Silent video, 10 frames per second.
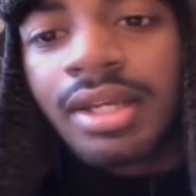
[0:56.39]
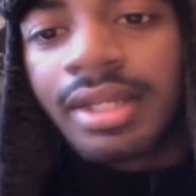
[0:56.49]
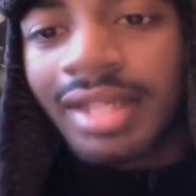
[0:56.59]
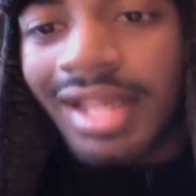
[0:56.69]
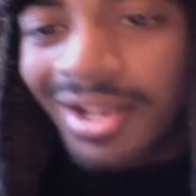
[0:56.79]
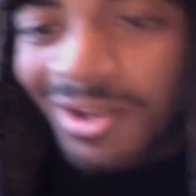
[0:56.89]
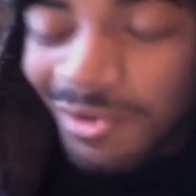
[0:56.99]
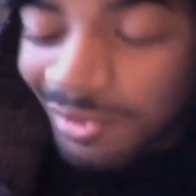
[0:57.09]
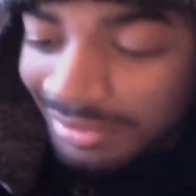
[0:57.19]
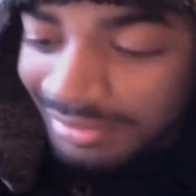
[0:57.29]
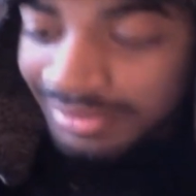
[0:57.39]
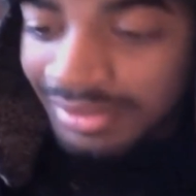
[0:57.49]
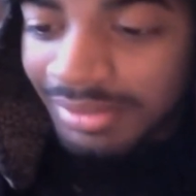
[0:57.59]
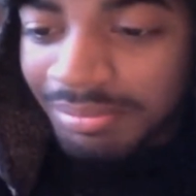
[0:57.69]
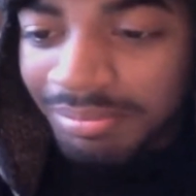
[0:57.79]
Now,
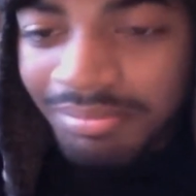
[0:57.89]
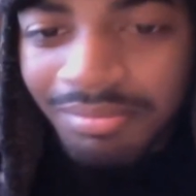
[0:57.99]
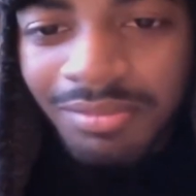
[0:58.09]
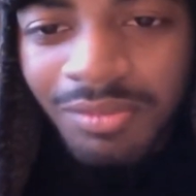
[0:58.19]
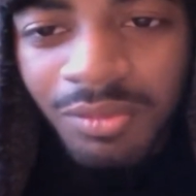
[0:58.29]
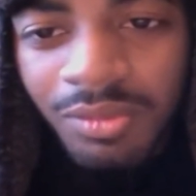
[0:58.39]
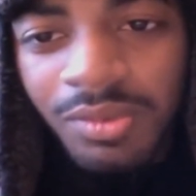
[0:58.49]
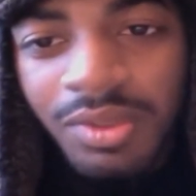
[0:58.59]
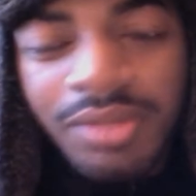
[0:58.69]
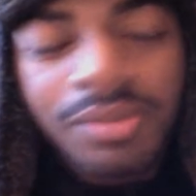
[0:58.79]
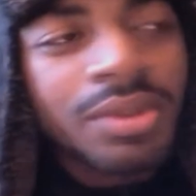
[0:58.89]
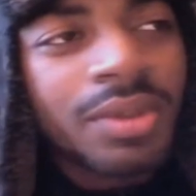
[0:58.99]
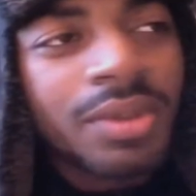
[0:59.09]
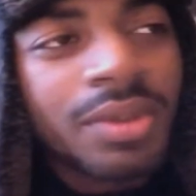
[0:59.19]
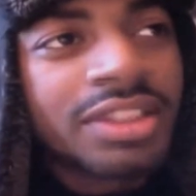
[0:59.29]
what do
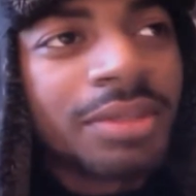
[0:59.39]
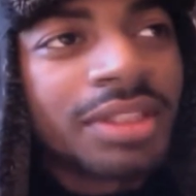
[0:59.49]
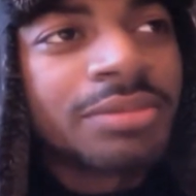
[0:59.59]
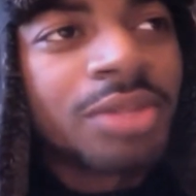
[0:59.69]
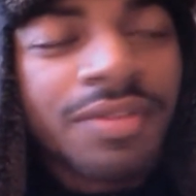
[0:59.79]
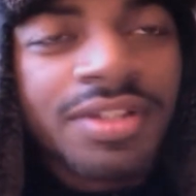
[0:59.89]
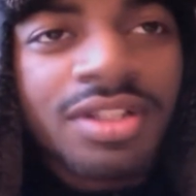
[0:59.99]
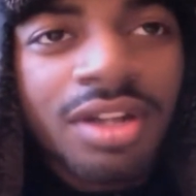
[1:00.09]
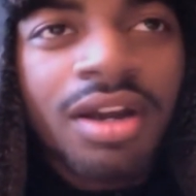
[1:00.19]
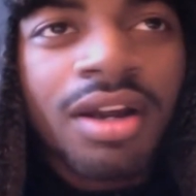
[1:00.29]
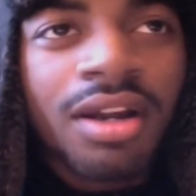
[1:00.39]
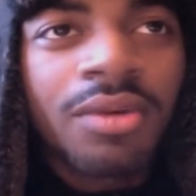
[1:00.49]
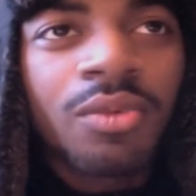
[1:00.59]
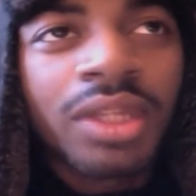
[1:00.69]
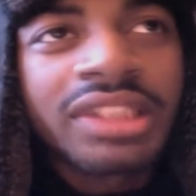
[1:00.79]
I say about this? Morphing Jar
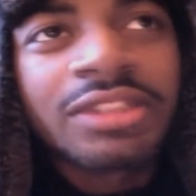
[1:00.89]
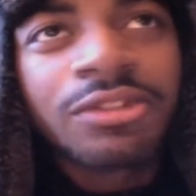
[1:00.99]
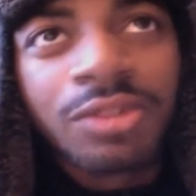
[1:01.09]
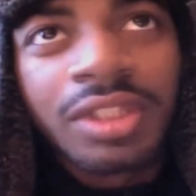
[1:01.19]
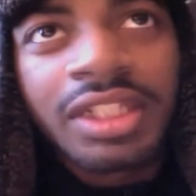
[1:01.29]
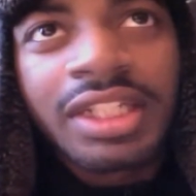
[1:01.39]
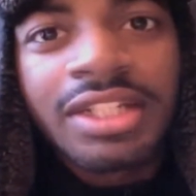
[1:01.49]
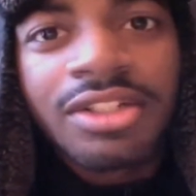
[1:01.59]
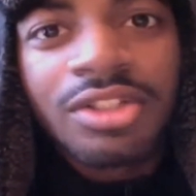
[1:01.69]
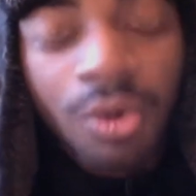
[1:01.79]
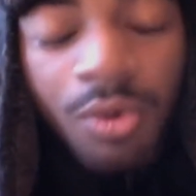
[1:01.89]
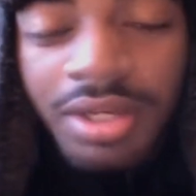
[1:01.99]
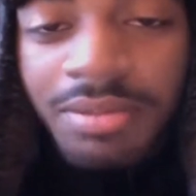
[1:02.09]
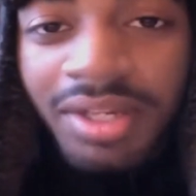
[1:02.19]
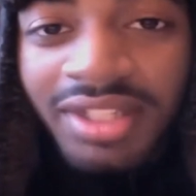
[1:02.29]
wasn't really
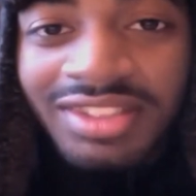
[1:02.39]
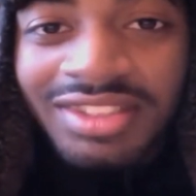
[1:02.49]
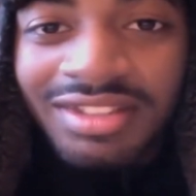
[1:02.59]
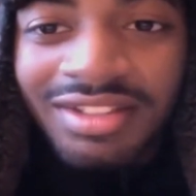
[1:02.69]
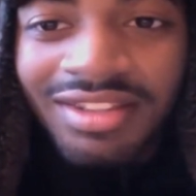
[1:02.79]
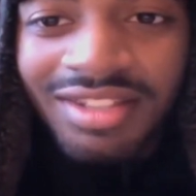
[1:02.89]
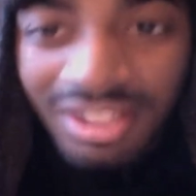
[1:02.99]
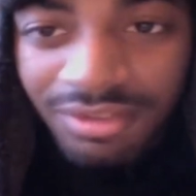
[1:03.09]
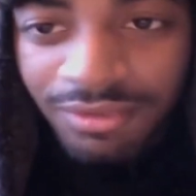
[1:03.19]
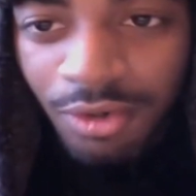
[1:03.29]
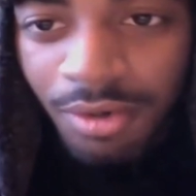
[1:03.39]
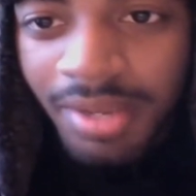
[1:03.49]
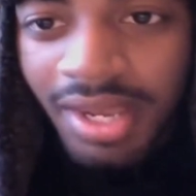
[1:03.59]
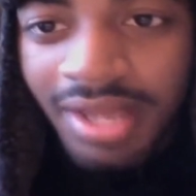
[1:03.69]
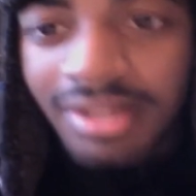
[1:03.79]
doing much this
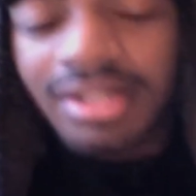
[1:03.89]
format,